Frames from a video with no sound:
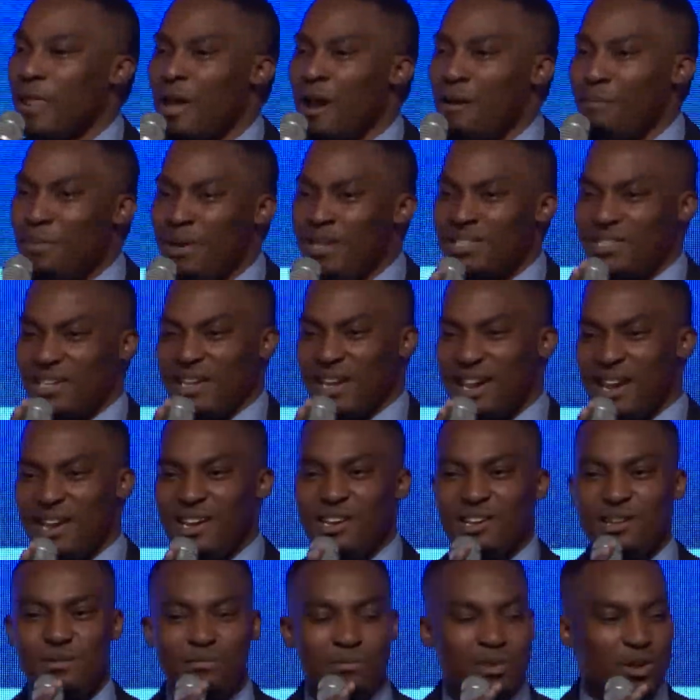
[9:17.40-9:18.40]
But it's a
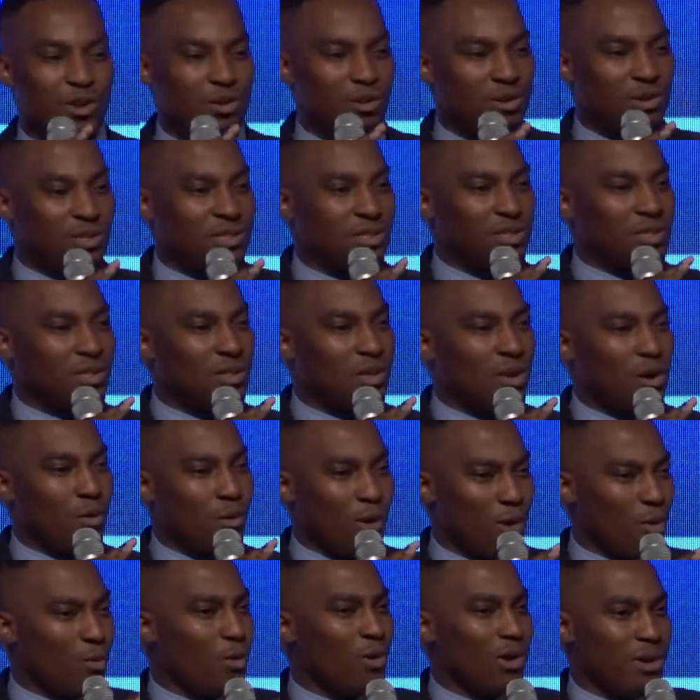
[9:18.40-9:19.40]
kingdom because we're
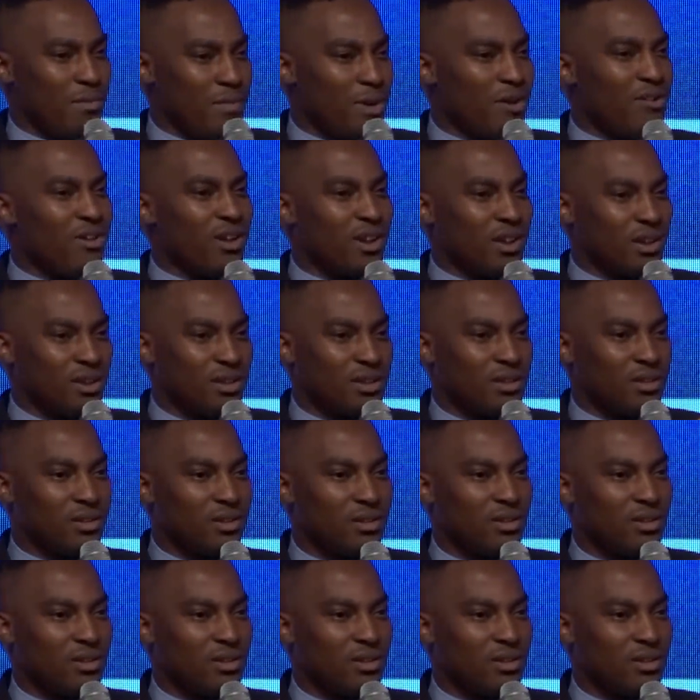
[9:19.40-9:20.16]
all American.